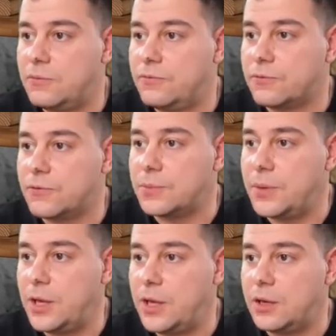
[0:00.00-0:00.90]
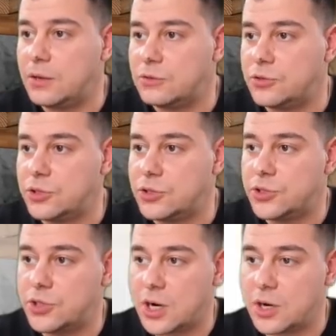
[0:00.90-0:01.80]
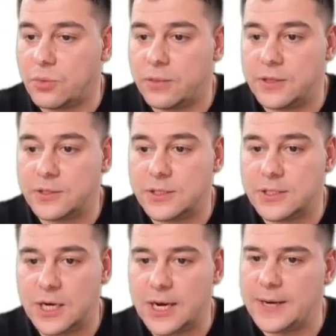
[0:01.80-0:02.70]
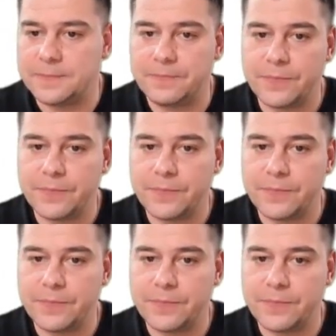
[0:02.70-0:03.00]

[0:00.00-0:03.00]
for me. Just start with this design.